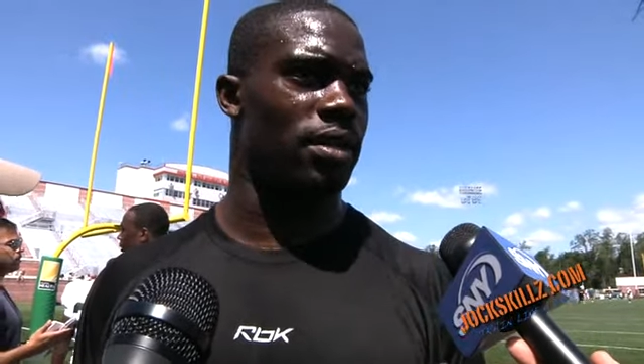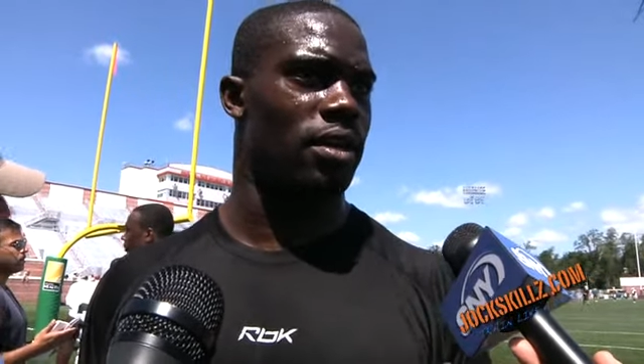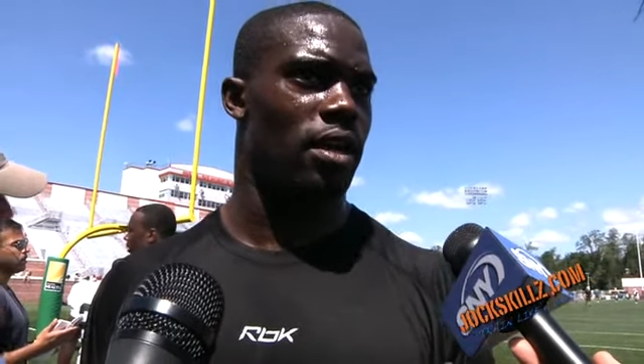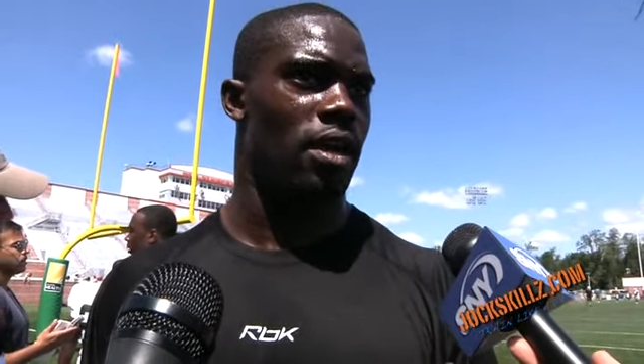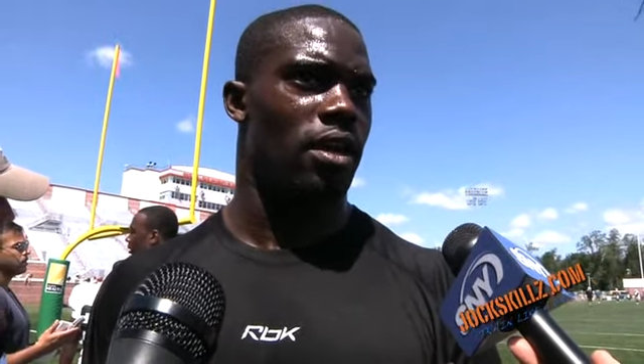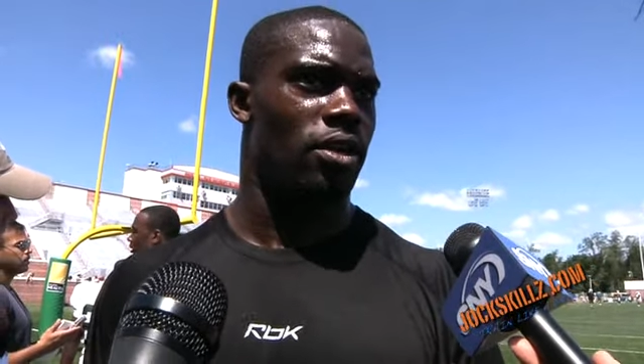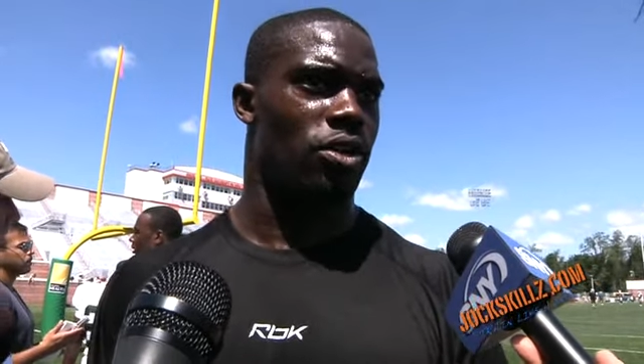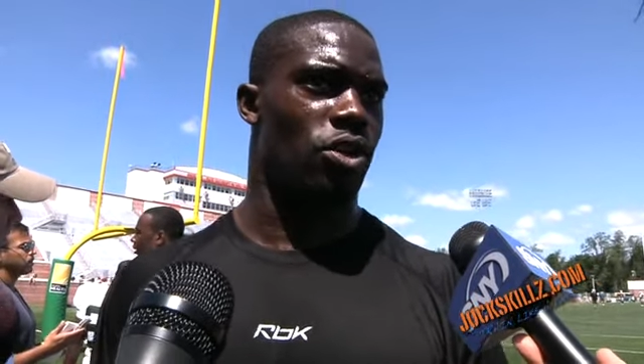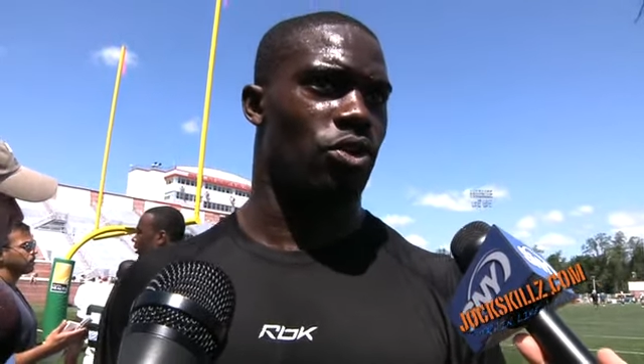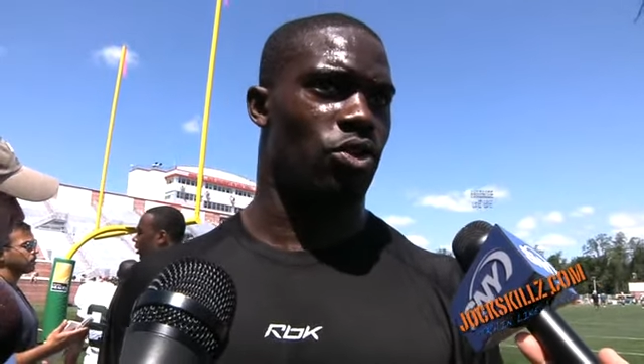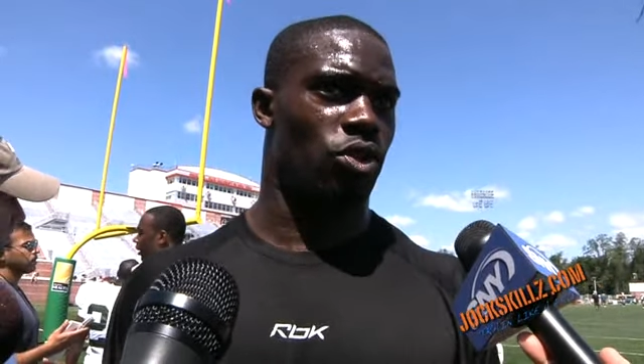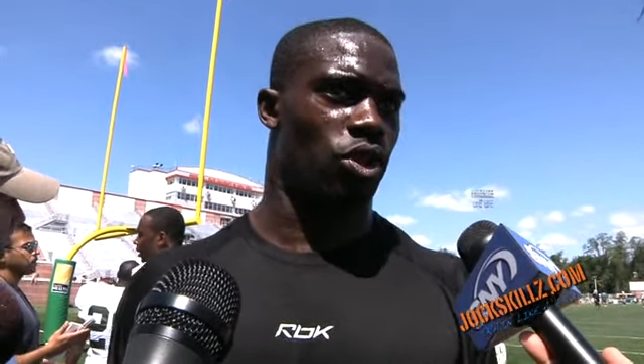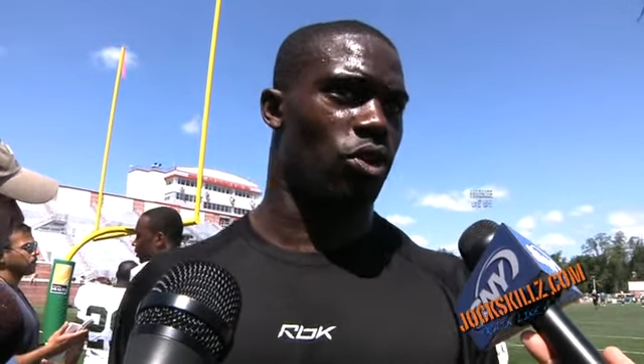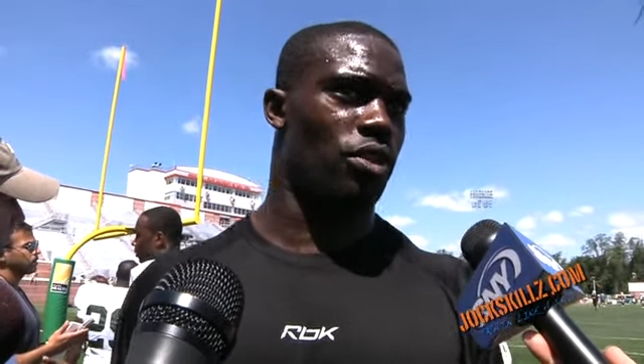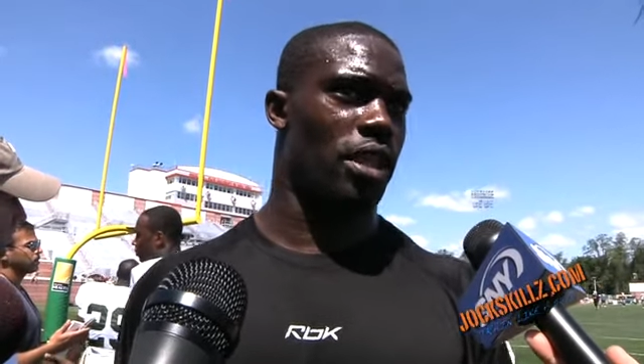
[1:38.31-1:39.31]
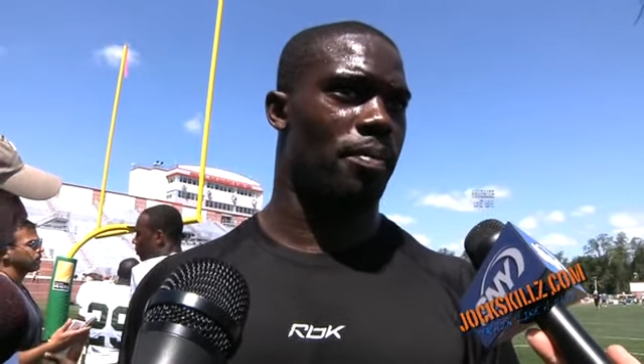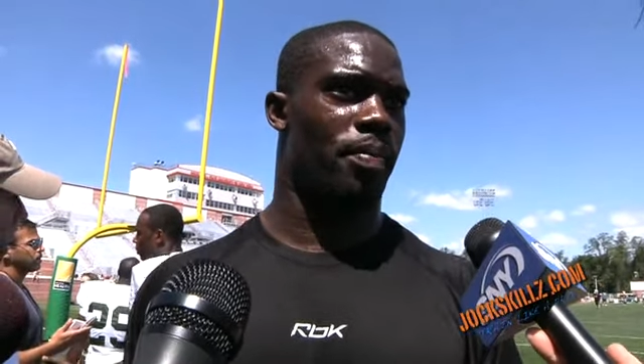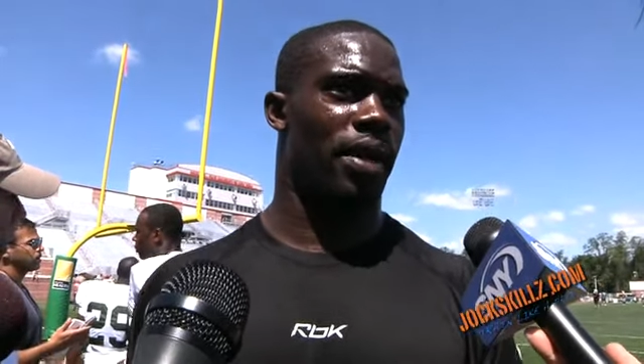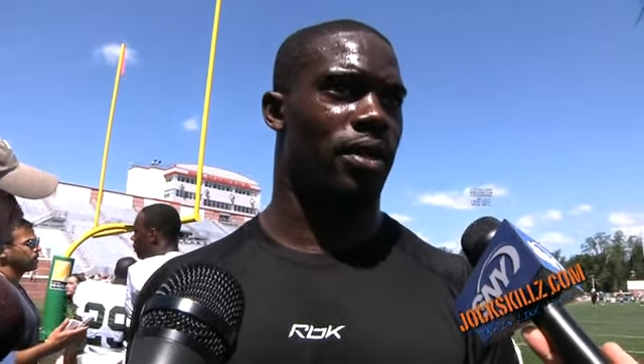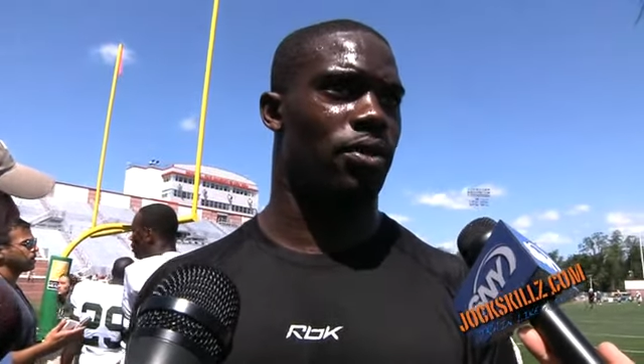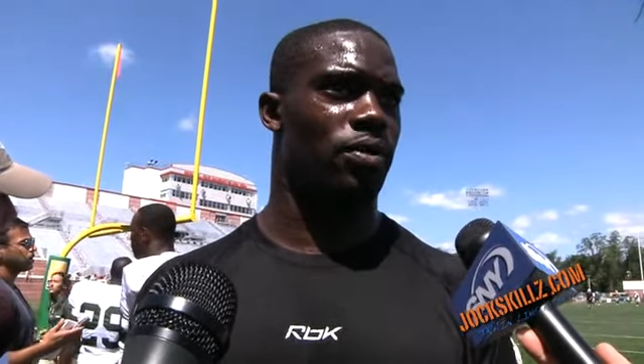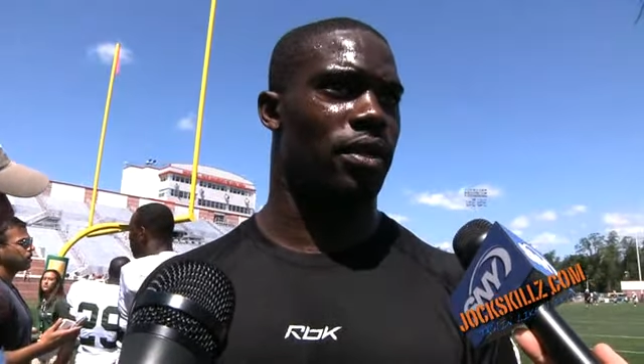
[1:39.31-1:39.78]
And, you know, you learn that
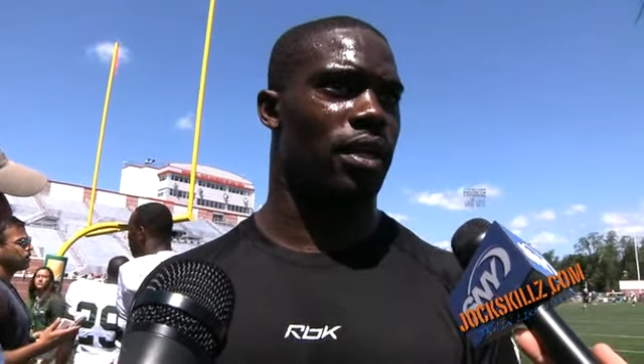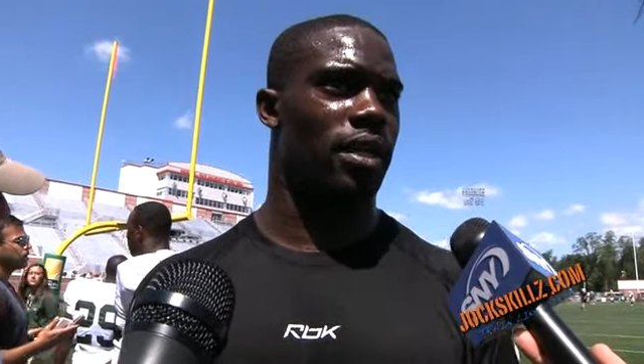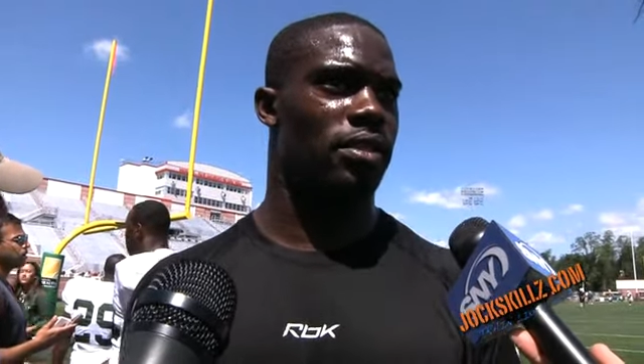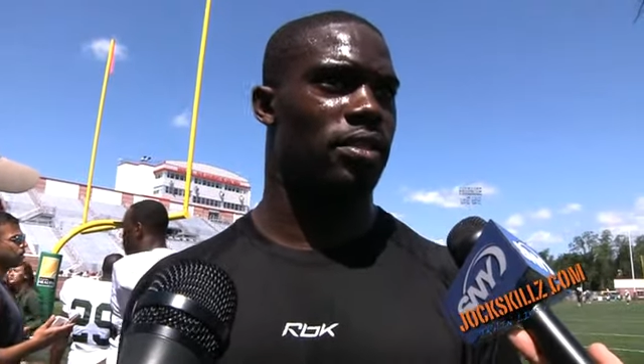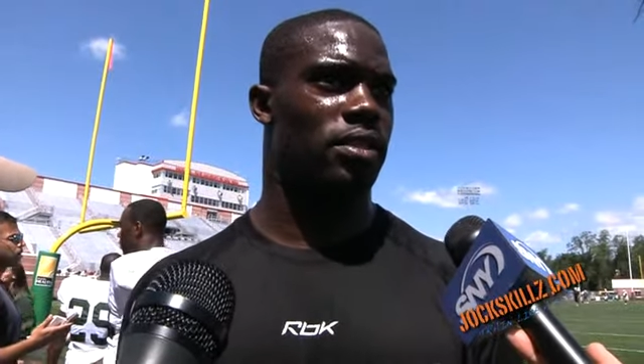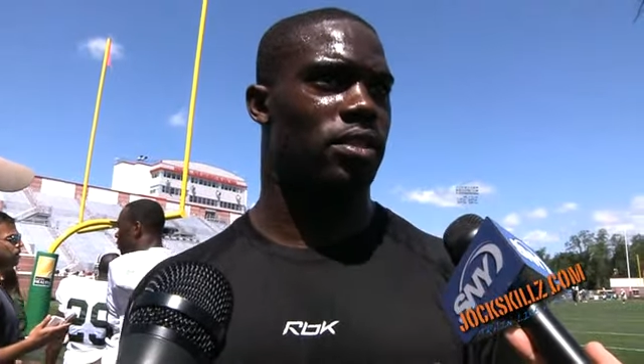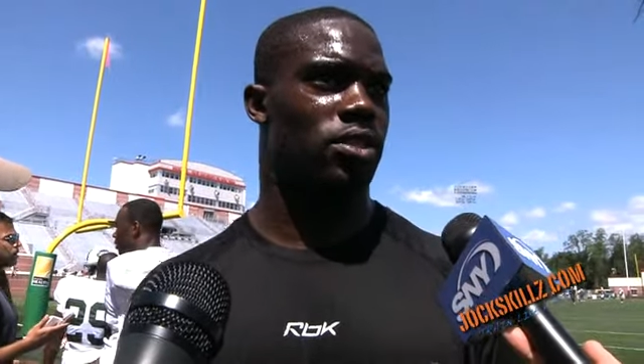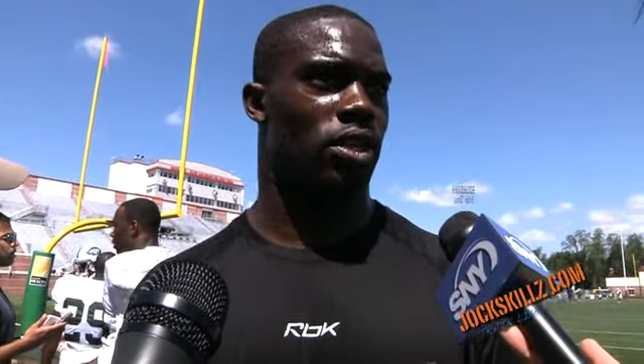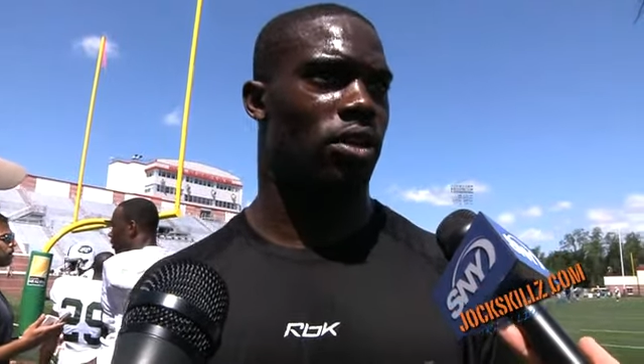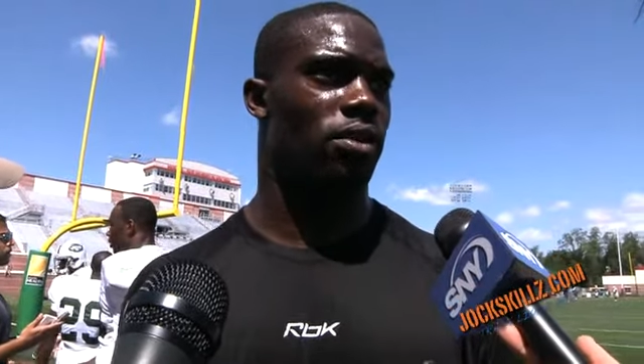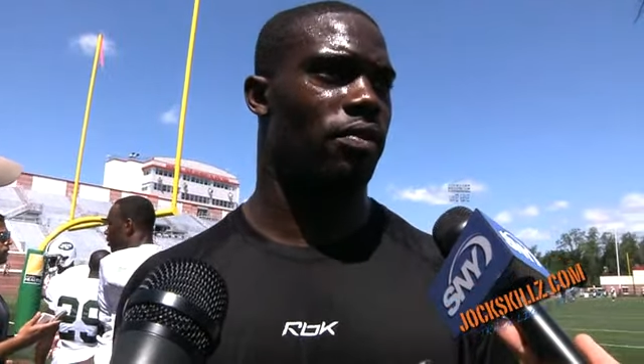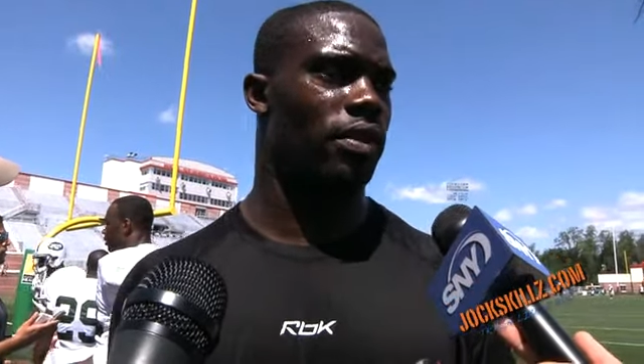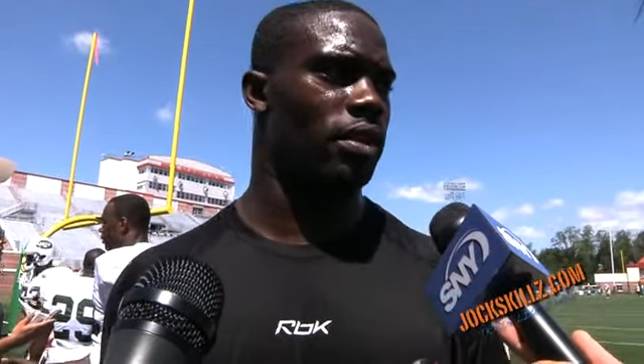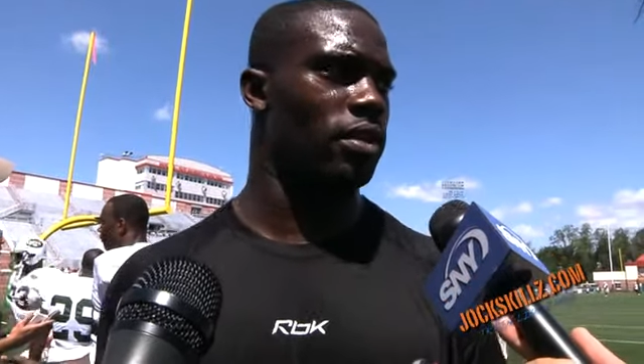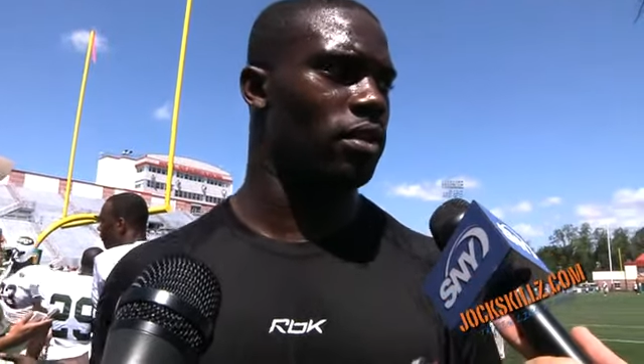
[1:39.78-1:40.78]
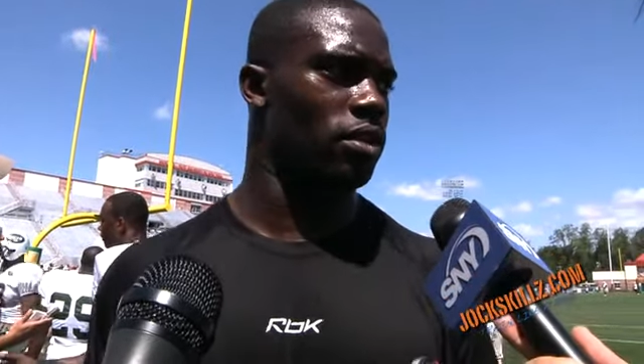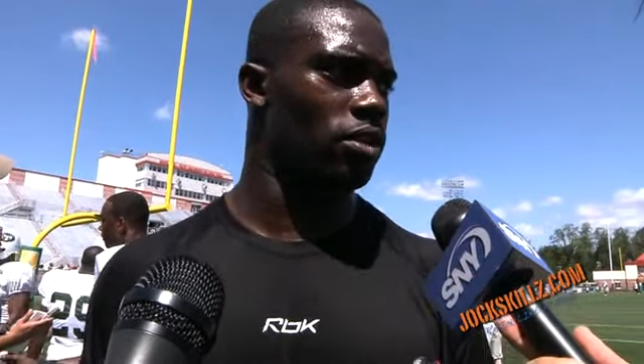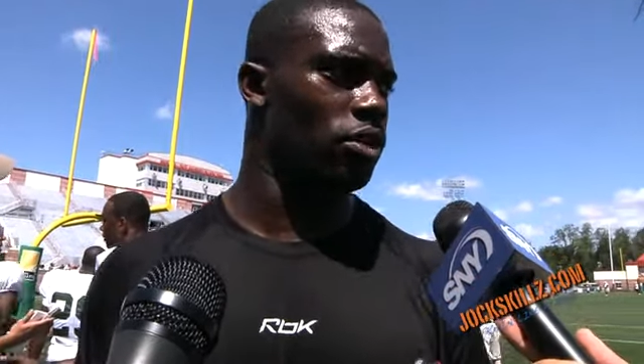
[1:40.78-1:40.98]
by going against each other and,